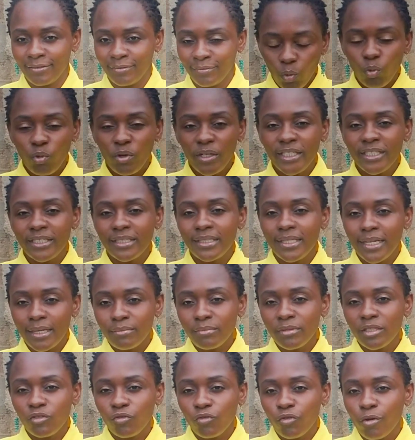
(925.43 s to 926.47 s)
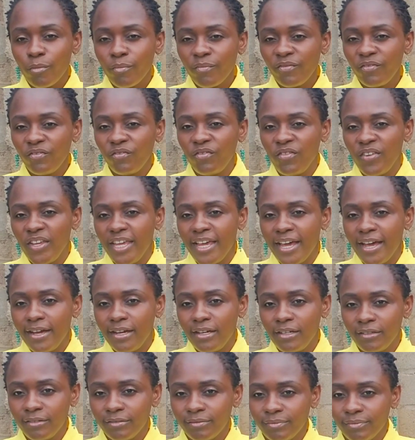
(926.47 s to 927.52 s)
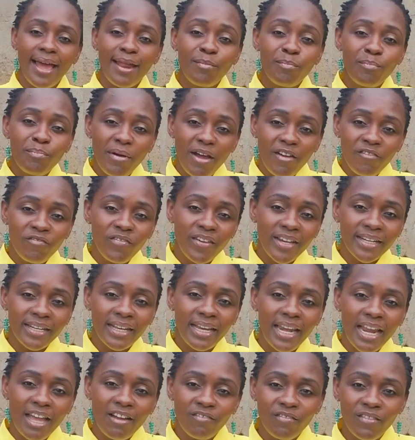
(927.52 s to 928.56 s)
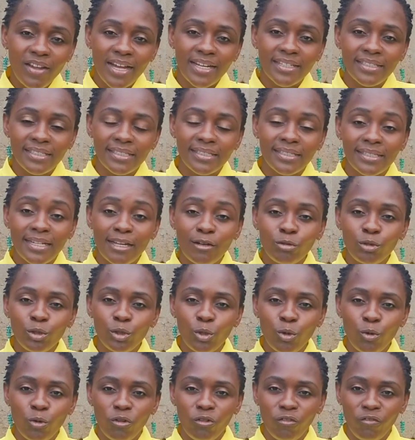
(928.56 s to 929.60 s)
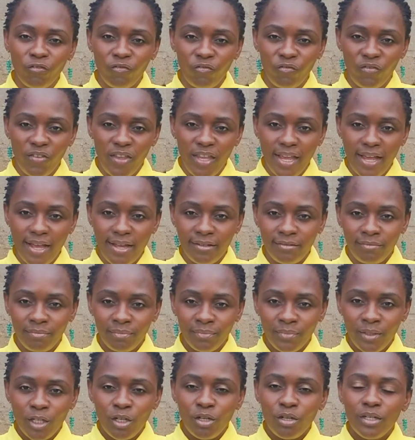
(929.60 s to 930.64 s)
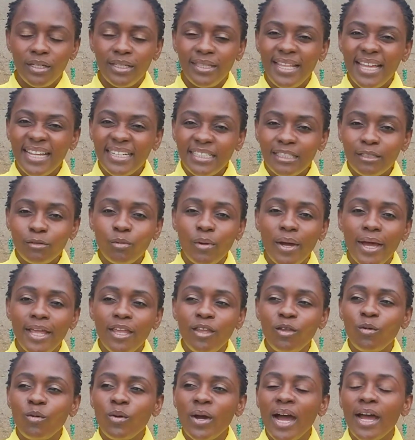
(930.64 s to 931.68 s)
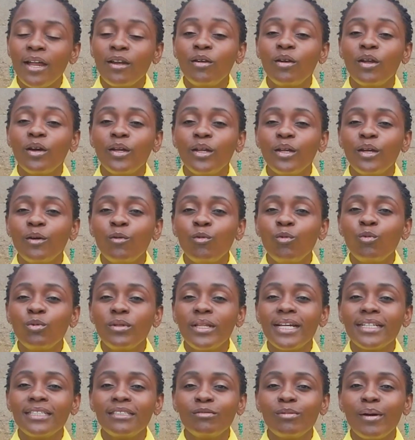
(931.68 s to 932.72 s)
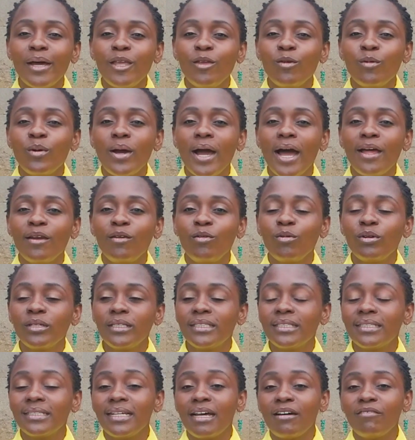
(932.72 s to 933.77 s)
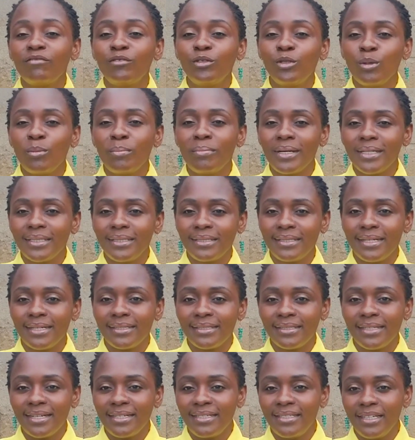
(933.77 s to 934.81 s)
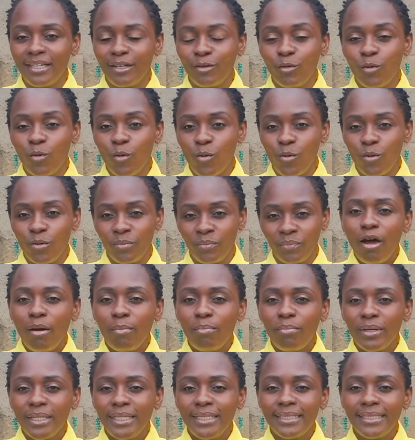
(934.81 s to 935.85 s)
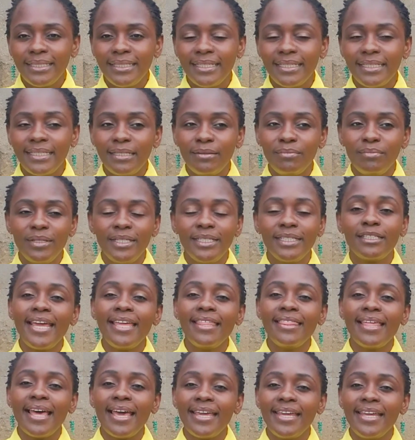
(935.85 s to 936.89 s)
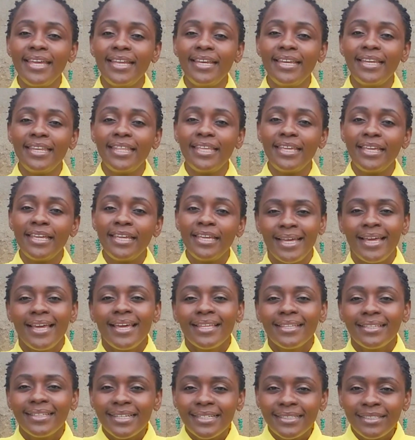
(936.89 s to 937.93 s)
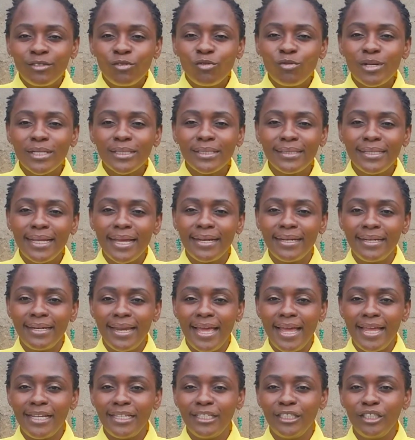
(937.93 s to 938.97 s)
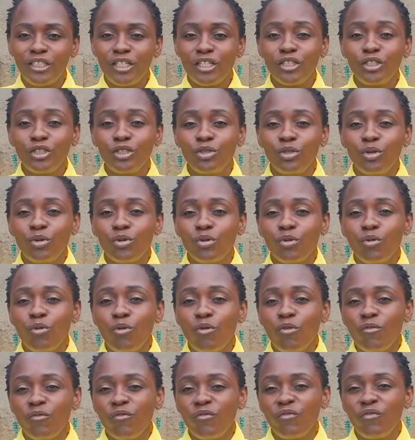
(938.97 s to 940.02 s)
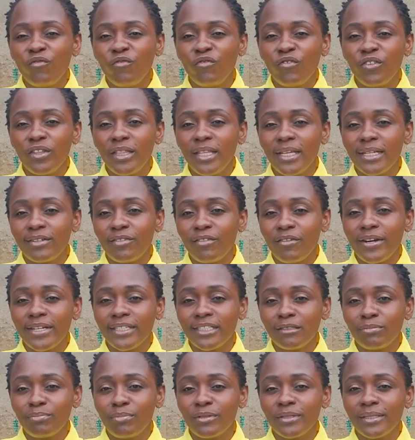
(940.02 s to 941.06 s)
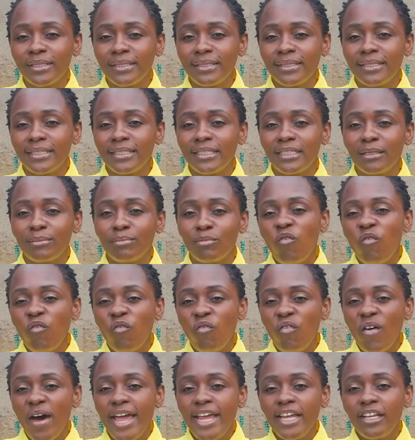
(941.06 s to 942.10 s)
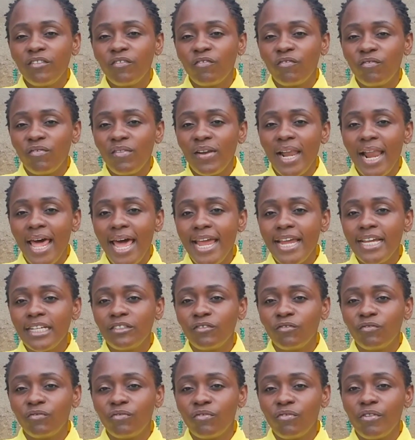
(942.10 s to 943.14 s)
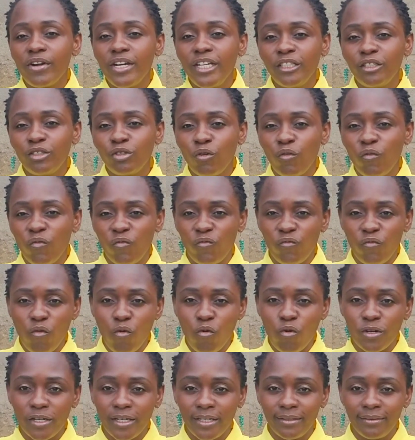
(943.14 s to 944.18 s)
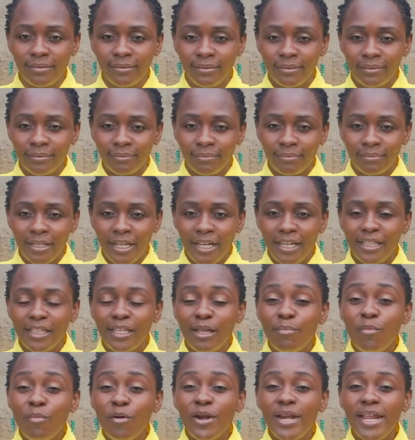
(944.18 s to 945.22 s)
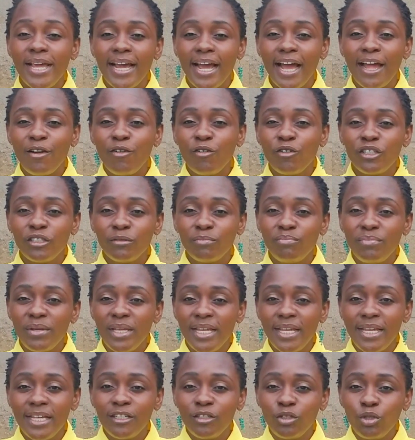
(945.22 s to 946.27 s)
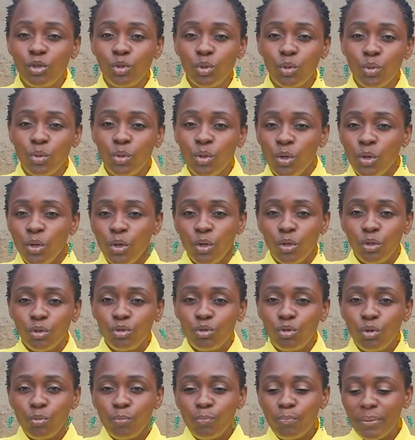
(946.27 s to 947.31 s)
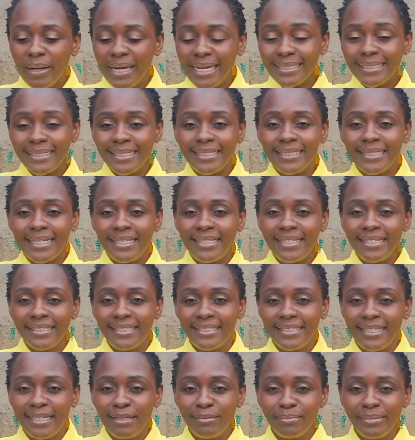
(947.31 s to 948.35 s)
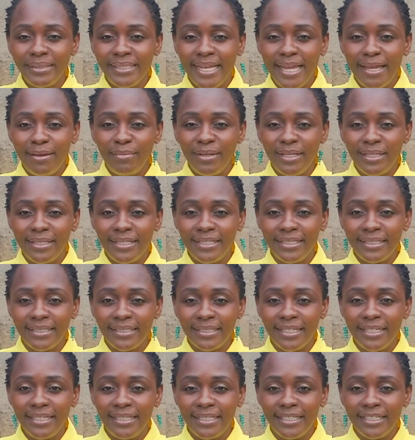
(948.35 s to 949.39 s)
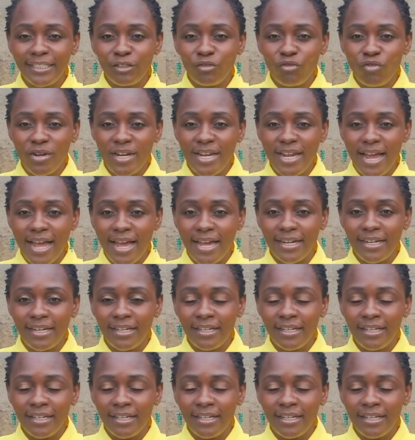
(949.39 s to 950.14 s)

which stems from fear. And perfect love casts out all fear. That's why you can that's why you cannot serve two masters at a go. Our body system is either in the there's rest and digestion of the response system, fight, flight, freeze or fawn the body cannot be in two two places at the same time in this in this regard